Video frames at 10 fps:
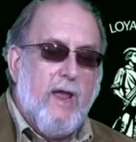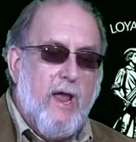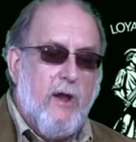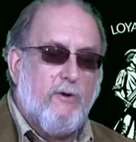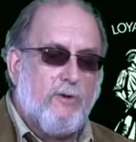
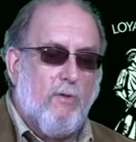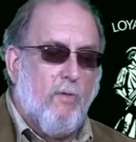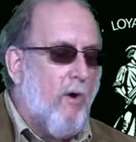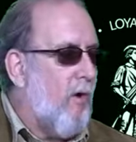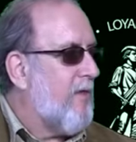Here's the
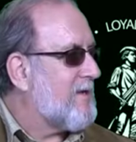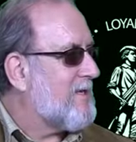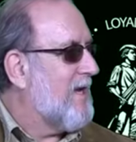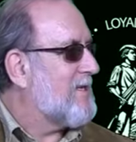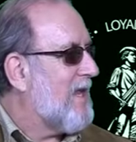law that
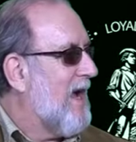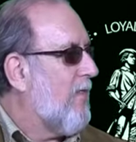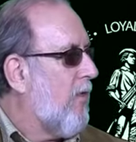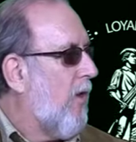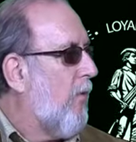says that
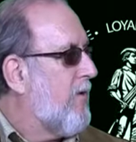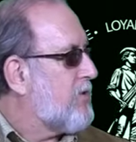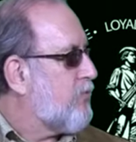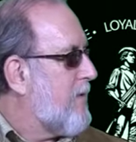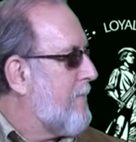law was
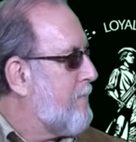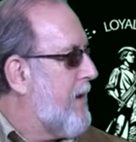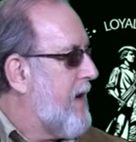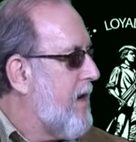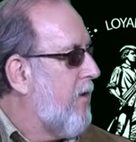
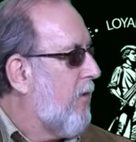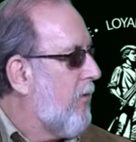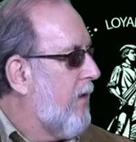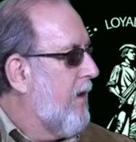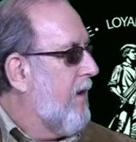
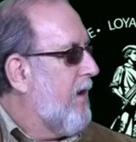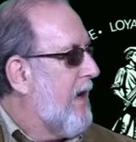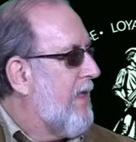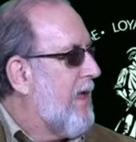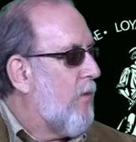repealed
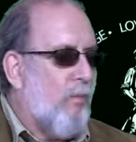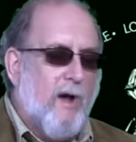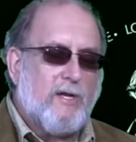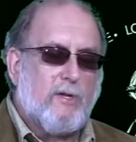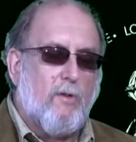and that
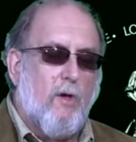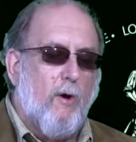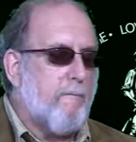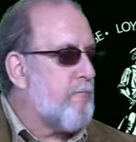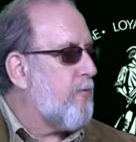
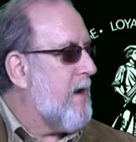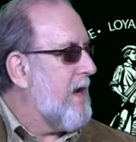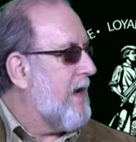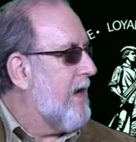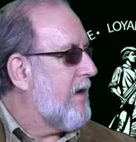Westlaw
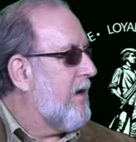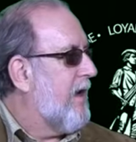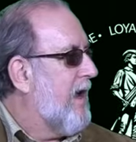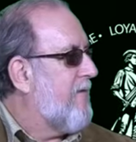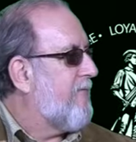printed it
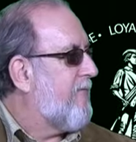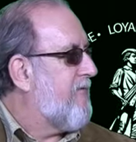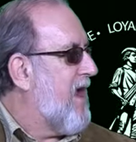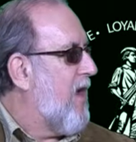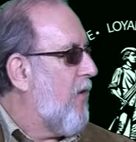and
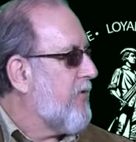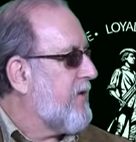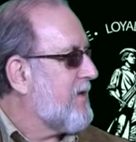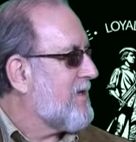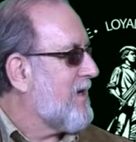failed
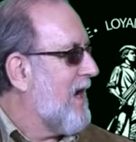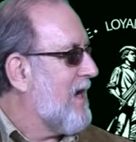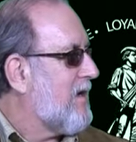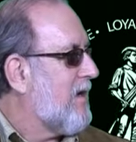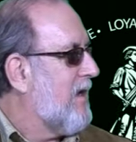to
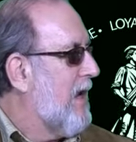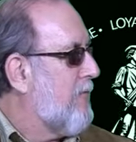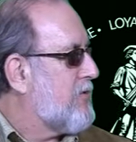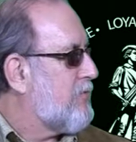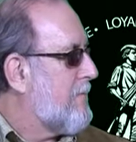state it
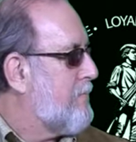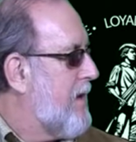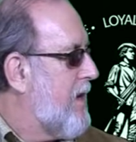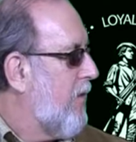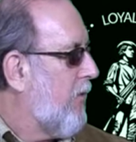was
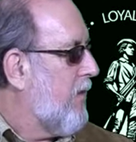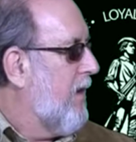repealed,